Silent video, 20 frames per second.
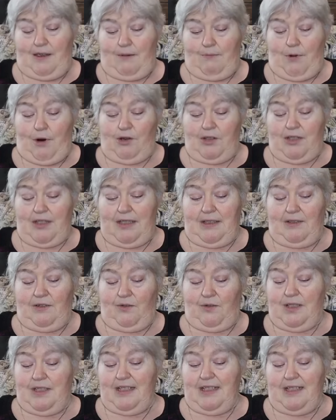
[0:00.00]
Martin
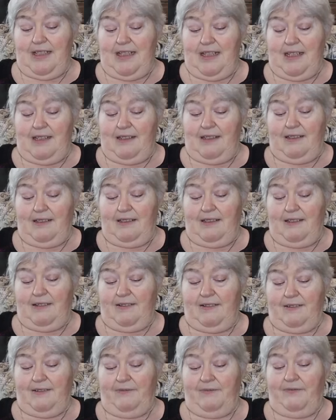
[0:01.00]
Quintanilla,
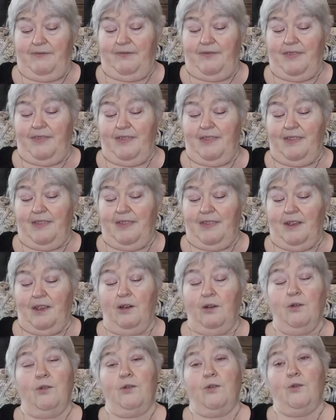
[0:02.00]

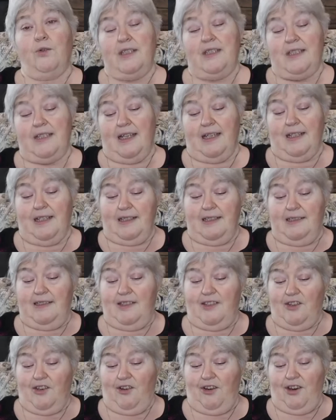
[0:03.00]
oh, Quintana,
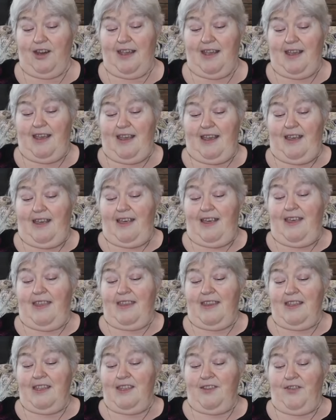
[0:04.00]
sorry,
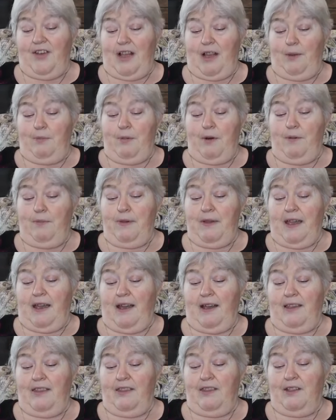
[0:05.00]
the developer
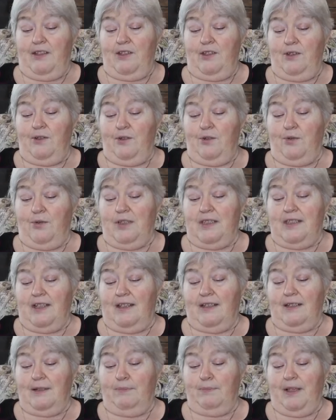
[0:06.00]
behind the new
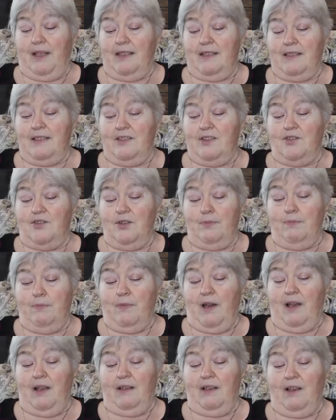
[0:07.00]
Quintana Plaza strip
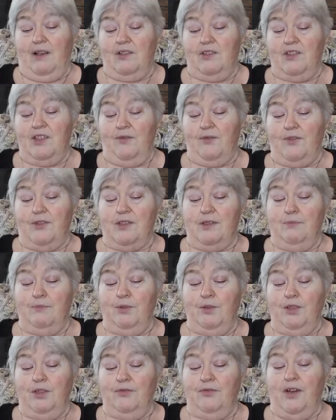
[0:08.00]
mall on Jefferson
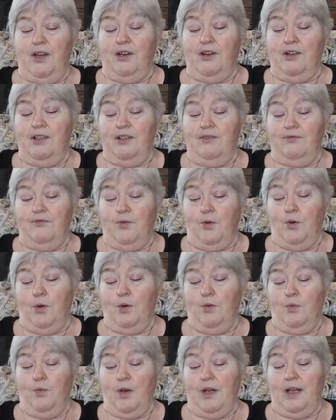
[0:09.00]
Boulevard in
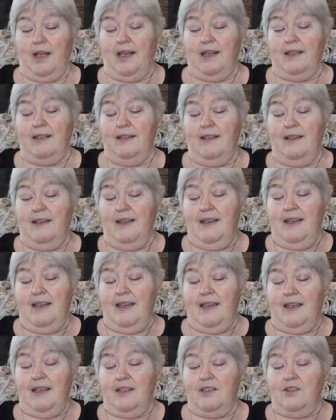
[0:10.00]
Fort Wayne
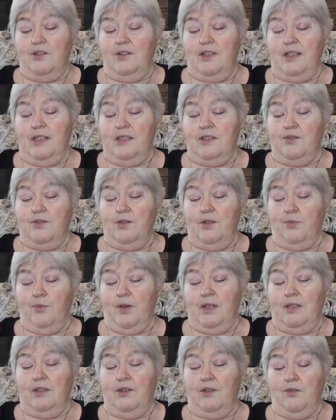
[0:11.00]
entered into a
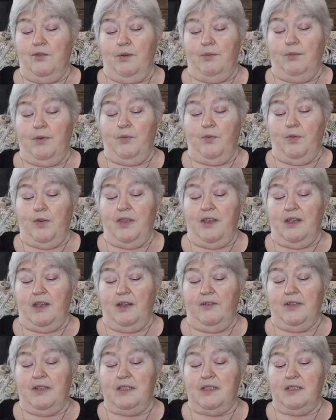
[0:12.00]
written agreement with the
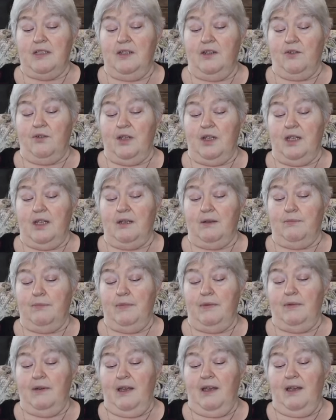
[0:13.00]
Covington Creek
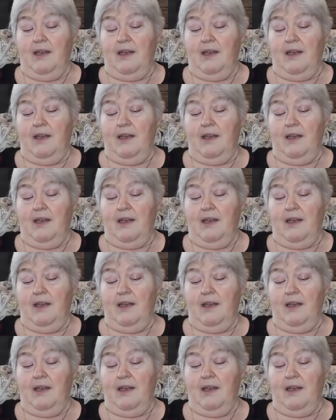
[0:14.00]
Commission.